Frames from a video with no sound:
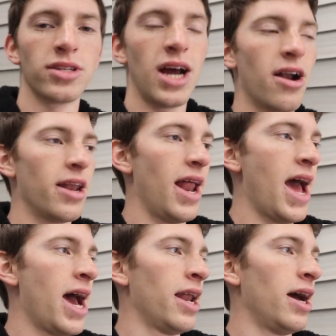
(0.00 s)
I was down at
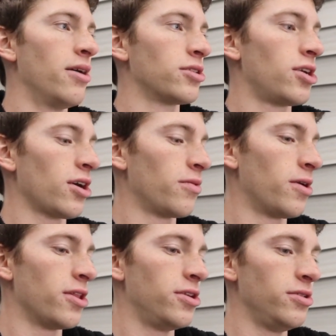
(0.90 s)
NAD, I was talking to
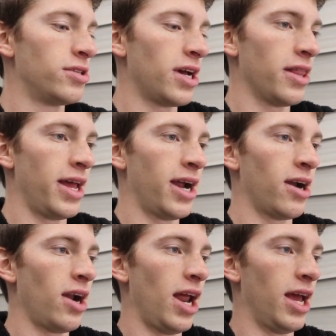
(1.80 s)
one of the dudes down
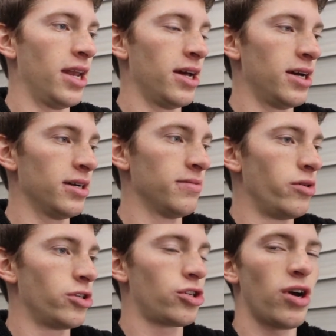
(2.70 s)
there, and
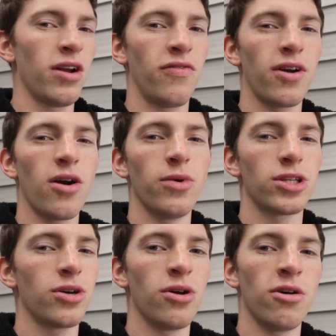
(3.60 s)
we're just trying to figure out
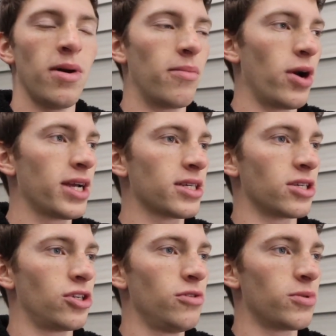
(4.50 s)
what's going on with my brakes,
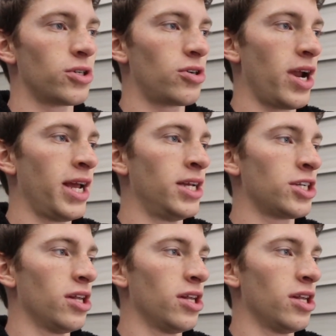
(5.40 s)
because it's super strange.